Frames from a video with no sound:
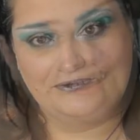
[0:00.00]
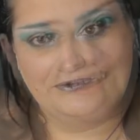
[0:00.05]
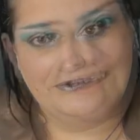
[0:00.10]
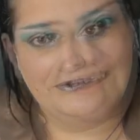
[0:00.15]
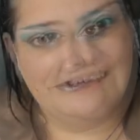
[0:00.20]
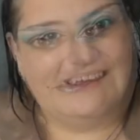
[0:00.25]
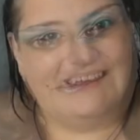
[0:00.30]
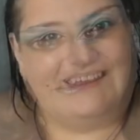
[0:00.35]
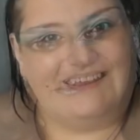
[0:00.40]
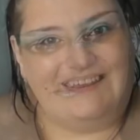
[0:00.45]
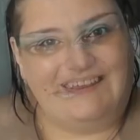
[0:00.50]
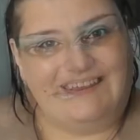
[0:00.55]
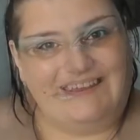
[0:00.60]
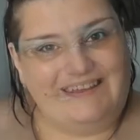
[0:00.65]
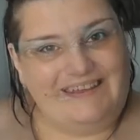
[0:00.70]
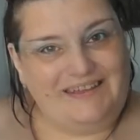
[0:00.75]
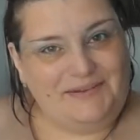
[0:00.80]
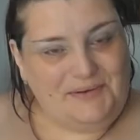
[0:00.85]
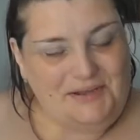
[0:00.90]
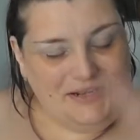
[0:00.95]

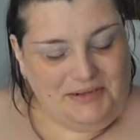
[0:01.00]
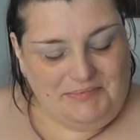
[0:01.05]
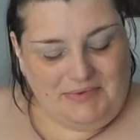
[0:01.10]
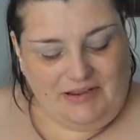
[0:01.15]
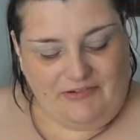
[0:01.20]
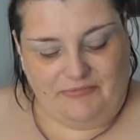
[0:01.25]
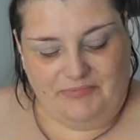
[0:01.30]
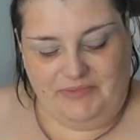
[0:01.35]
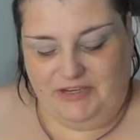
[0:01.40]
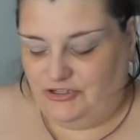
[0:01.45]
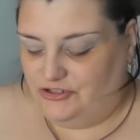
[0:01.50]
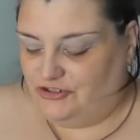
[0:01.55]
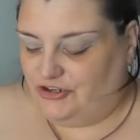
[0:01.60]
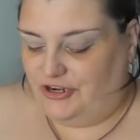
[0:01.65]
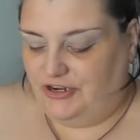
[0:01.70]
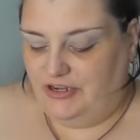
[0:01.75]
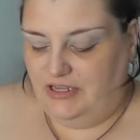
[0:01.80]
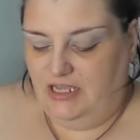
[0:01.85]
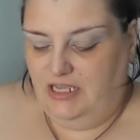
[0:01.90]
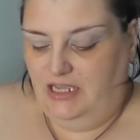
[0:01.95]
Hey, welcome back from the
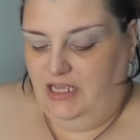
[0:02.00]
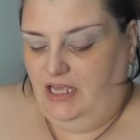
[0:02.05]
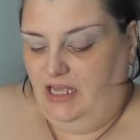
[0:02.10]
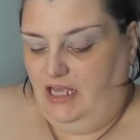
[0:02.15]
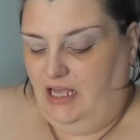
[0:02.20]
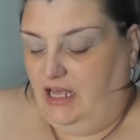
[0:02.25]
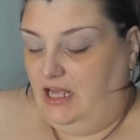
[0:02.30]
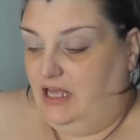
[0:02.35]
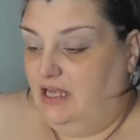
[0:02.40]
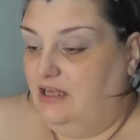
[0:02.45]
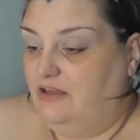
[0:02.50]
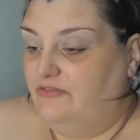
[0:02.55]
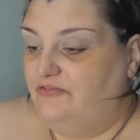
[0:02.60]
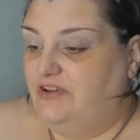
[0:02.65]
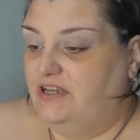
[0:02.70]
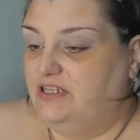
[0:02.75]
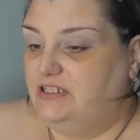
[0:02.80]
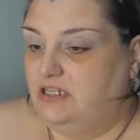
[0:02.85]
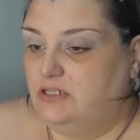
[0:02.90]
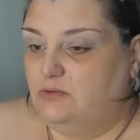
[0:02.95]
intro.
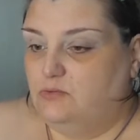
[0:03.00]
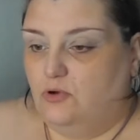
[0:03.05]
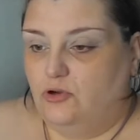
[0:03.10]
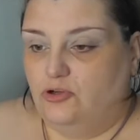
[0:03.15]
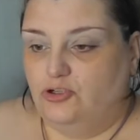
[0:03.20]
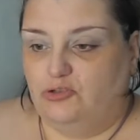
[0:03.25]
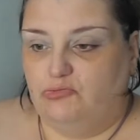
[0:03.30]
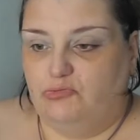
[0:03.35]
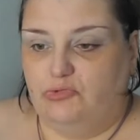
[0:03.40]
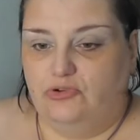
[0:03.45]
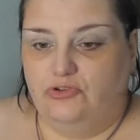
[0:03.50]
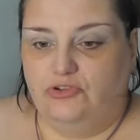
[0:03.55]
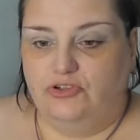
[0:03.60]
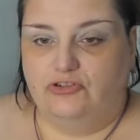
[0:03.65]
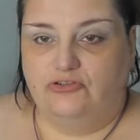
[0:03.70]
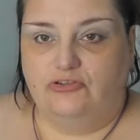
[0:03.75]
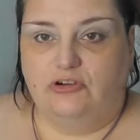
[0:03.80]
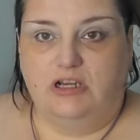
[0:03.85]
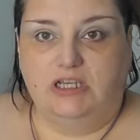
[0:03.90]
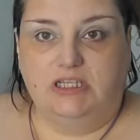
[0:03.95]
Face is washed,
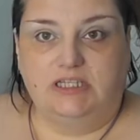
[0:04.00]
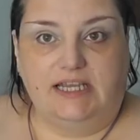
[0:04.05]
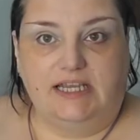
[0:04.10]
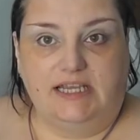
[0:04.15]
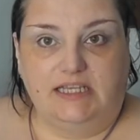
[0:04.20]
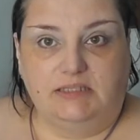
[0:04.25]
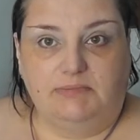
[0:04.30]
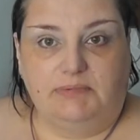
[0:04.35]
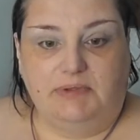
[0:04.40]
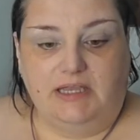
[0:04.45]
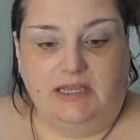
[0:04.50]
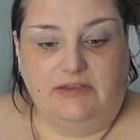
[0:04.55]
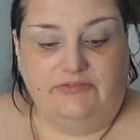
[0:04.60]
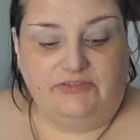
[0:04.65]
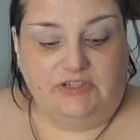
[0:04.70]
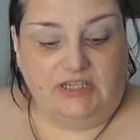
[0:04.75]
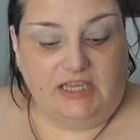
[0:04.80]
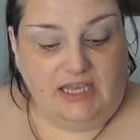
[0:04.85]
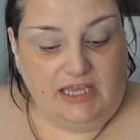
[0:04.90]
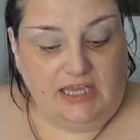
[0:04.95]
moisturised,
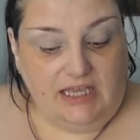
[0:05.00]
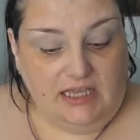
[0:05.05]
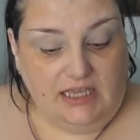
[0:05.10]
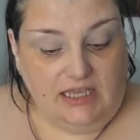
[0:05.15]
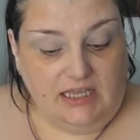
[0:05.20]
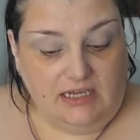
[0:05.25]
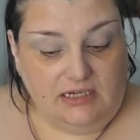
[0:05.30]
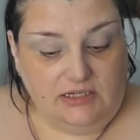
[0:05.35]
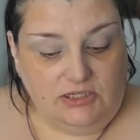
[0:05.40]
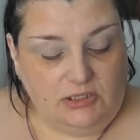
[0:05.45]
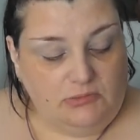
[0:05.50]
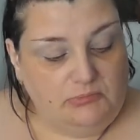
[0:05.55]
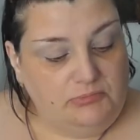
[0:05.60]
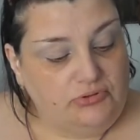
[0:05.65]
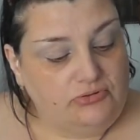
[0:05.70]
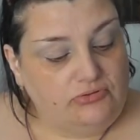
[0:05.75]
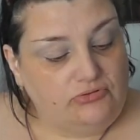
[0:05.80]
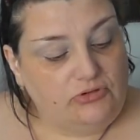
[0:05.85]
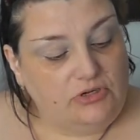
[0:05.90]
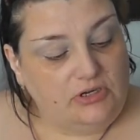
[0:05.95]
SPF'd and
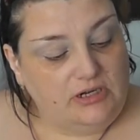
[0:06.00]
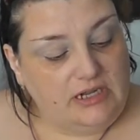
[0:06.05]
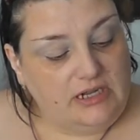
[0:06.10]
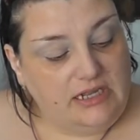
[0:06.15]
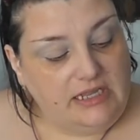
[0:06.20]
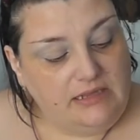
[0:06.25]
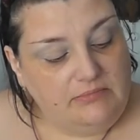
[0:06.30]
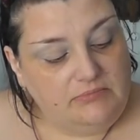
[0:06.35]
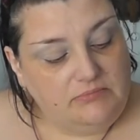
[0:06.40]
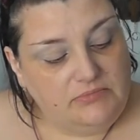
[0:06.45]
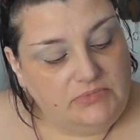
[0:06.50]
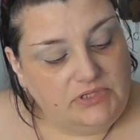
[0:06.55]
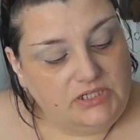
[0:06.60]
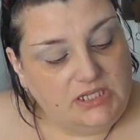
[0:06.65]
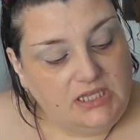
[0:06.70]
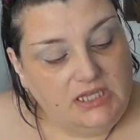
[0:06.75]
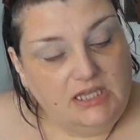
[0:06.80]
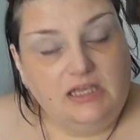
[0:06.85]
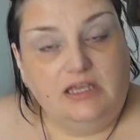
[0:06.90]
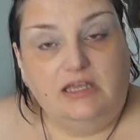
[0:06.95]
primed,
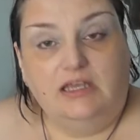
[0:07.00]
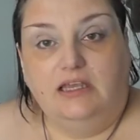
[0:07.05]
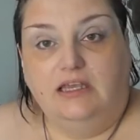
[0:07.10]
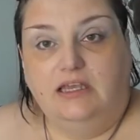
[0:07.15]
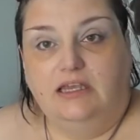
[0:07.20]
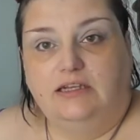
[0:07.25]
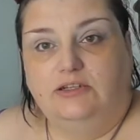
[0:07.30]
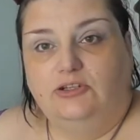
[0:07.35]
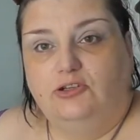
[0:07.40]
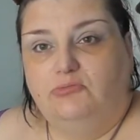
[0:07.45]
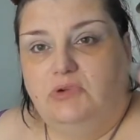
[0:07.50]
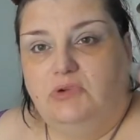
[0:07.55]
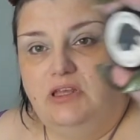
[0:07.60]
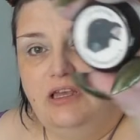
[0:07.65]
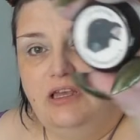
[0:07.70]
and on my